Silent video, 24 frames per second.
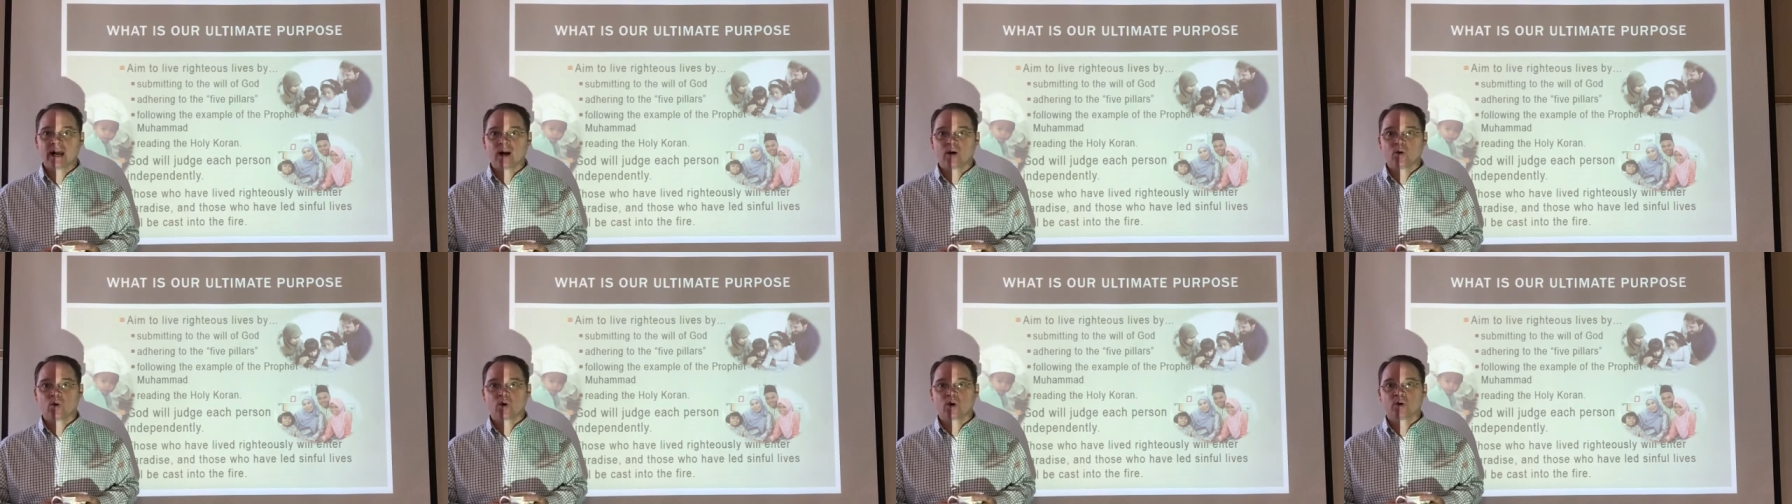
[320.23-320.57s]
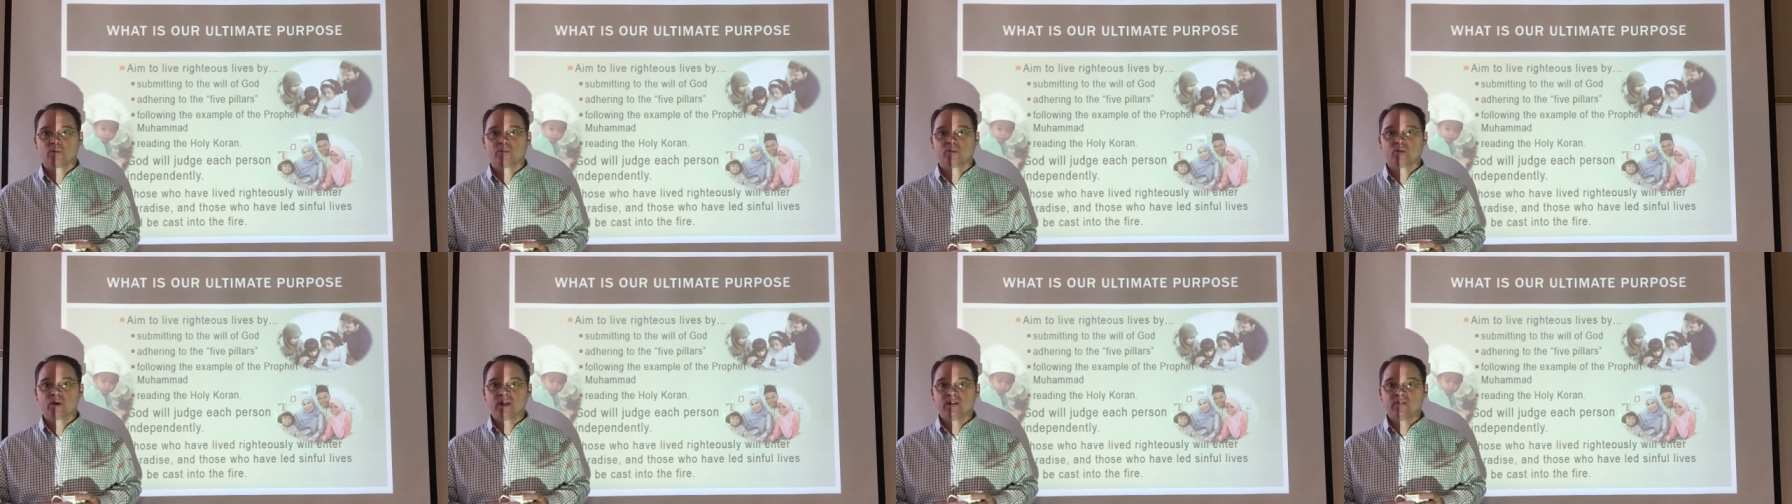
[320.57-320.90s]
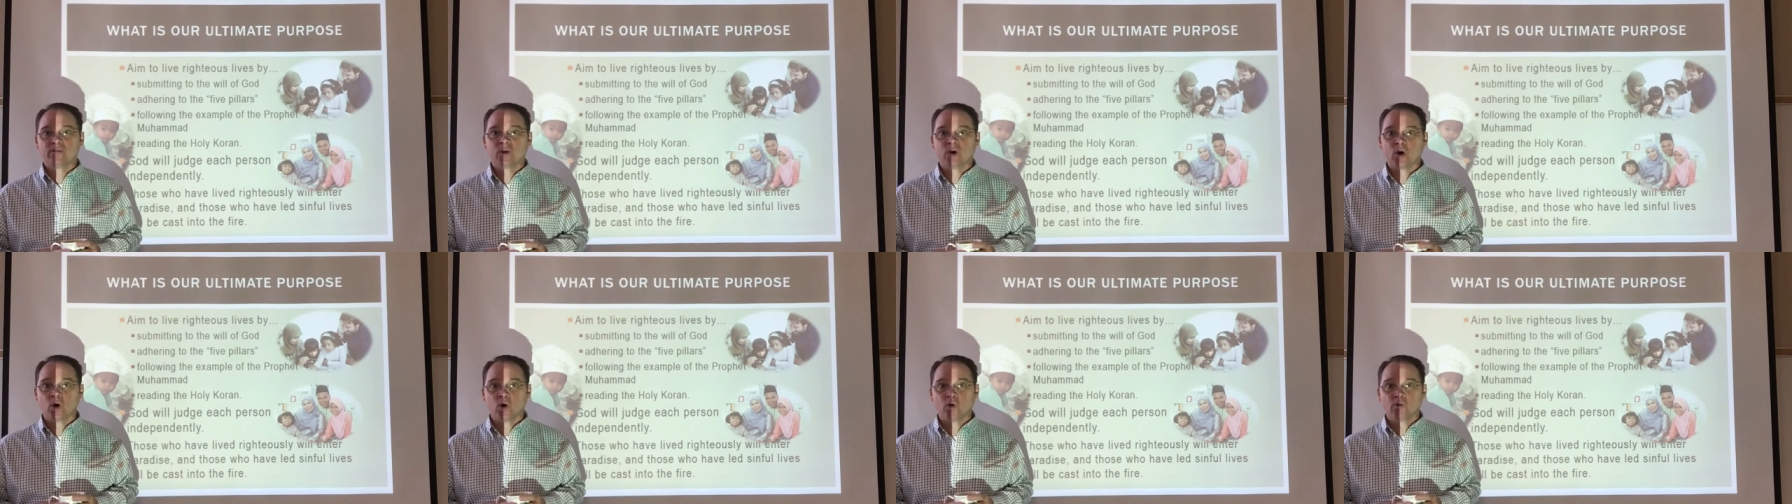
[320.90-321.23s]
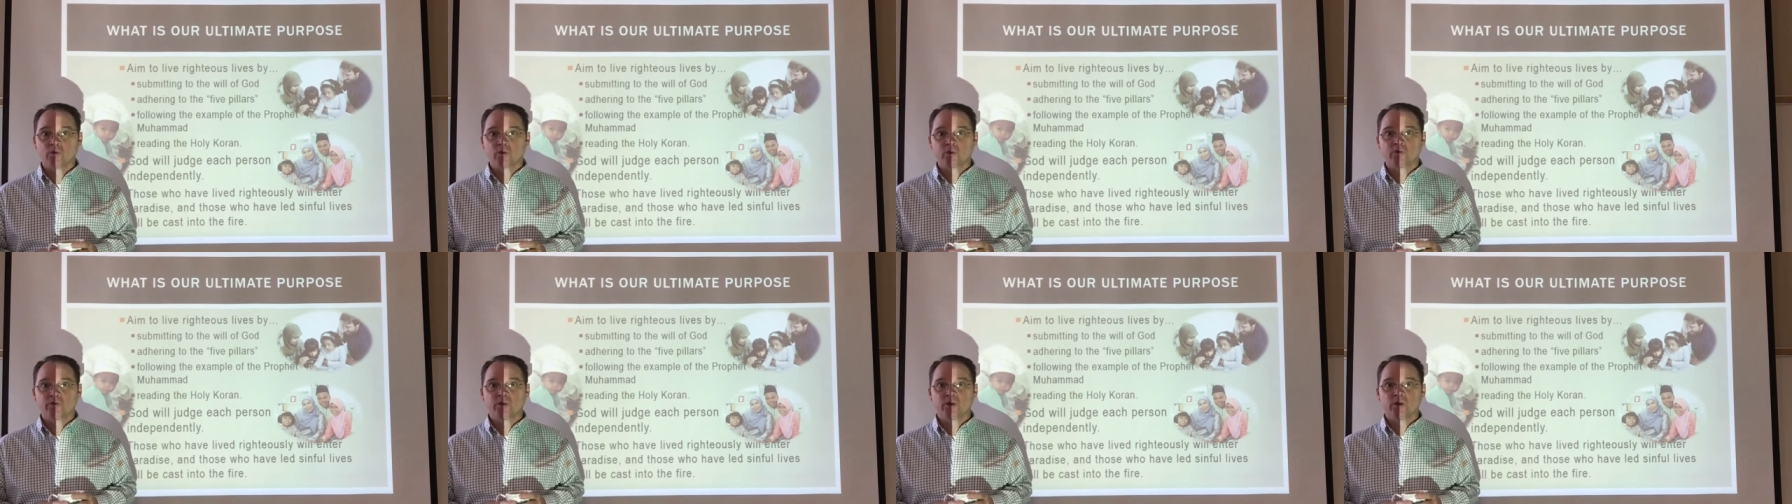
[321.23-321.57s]
our brief
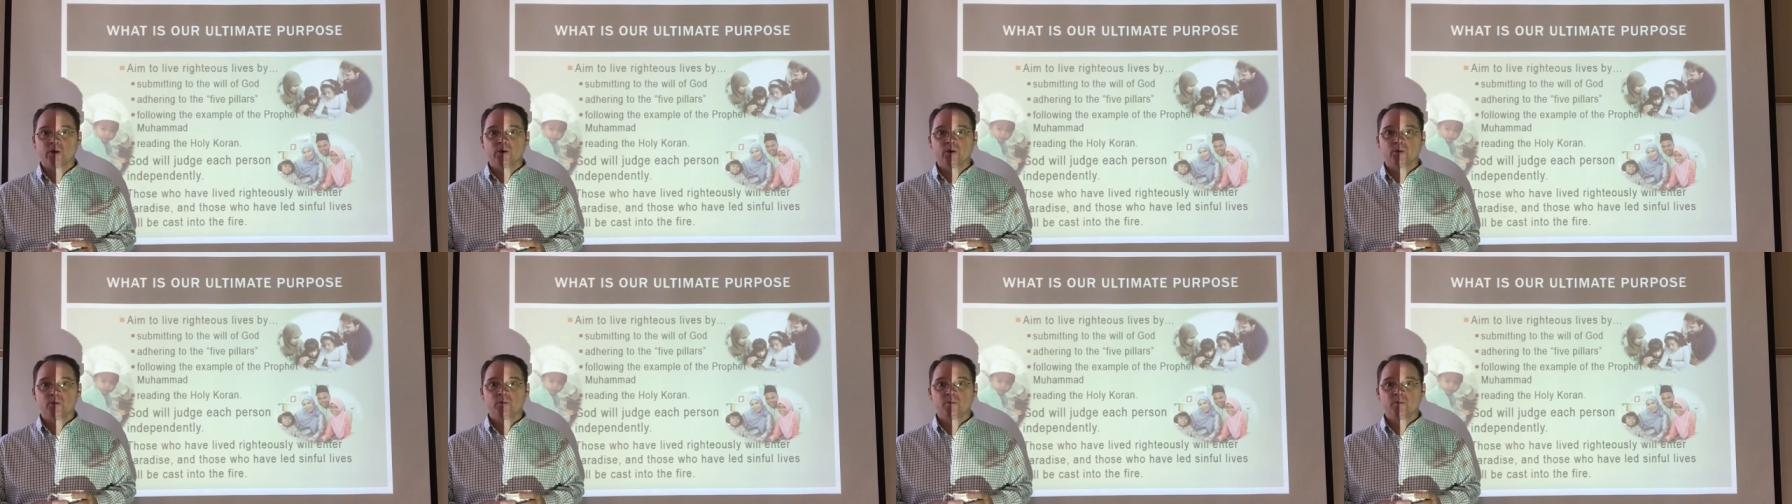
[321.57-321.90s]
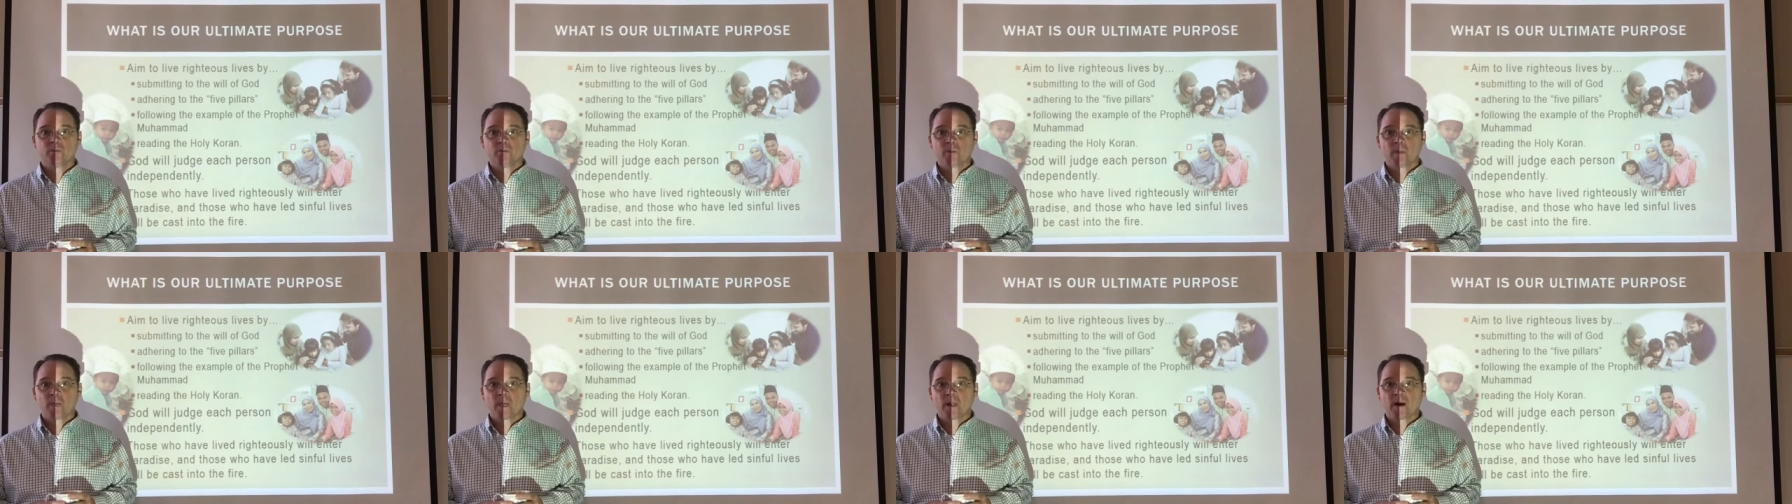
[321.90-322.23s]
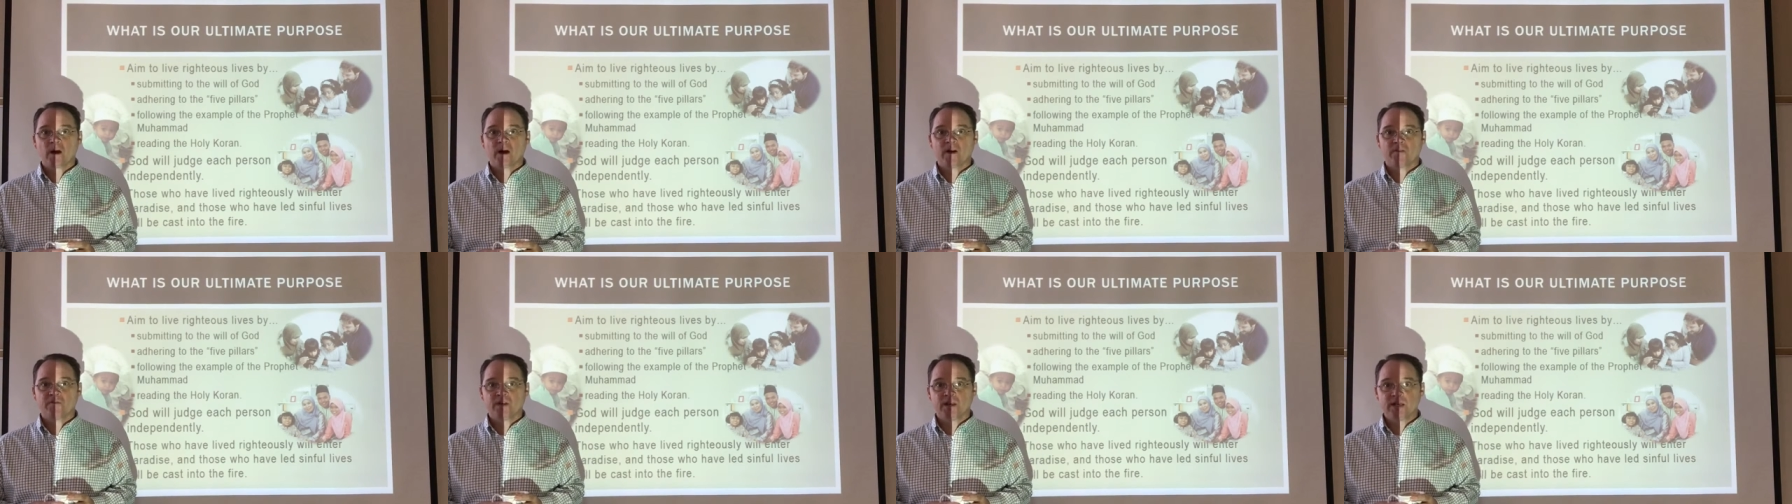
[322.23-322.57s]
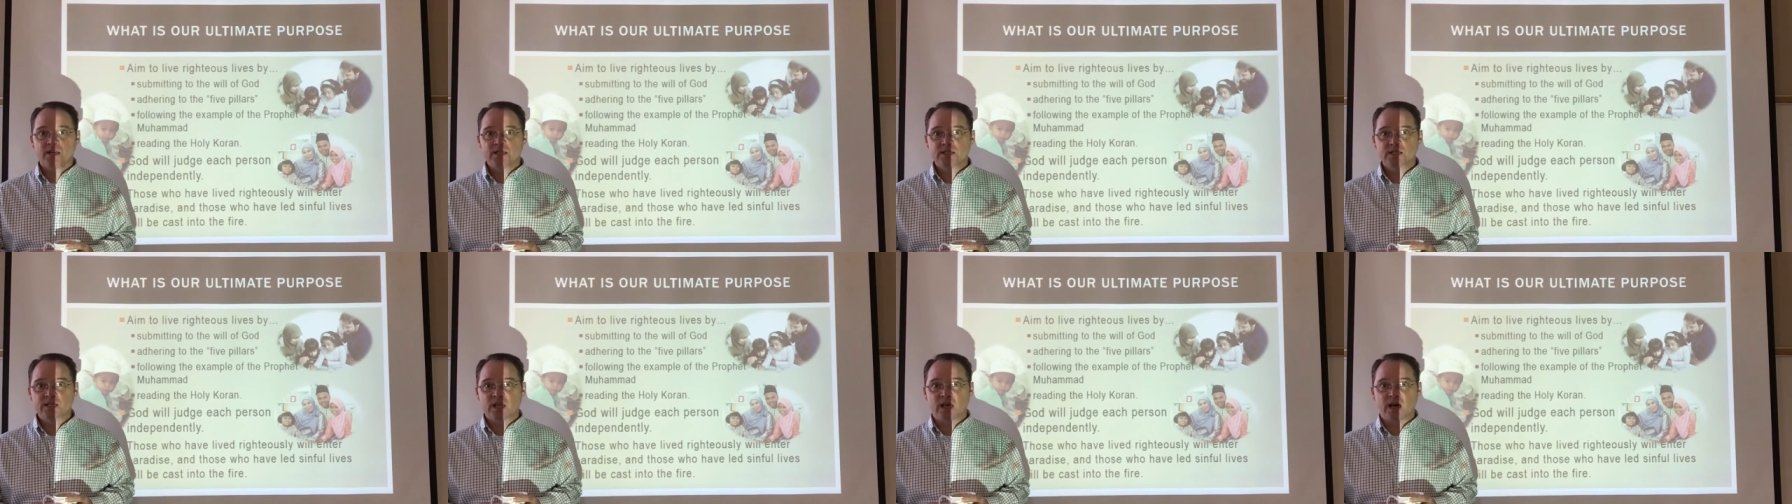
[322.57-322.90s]
overview of
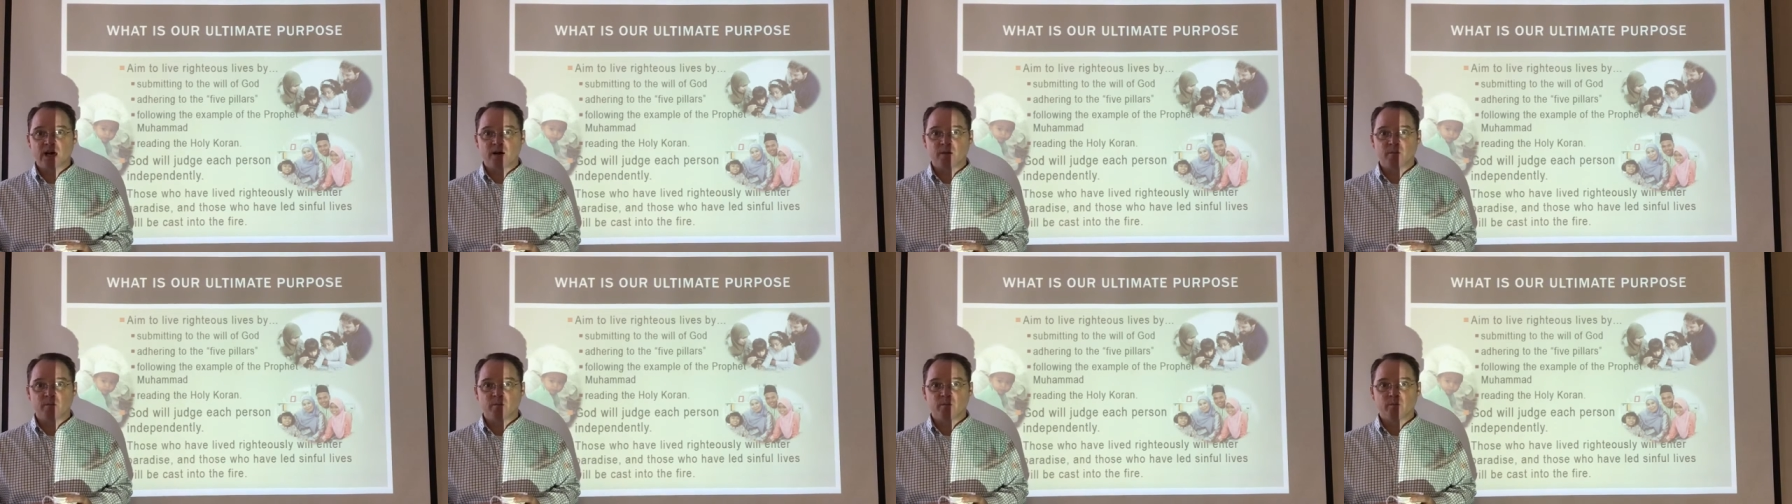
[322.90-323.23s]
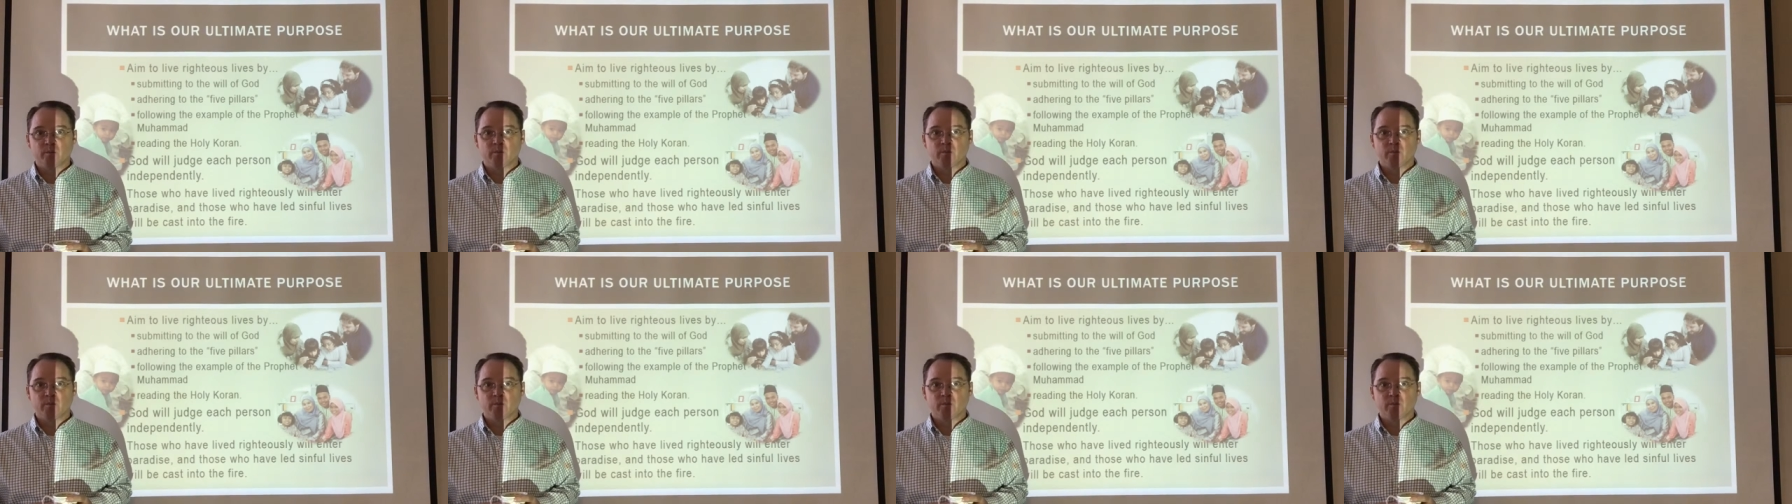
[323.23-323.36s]
Islam.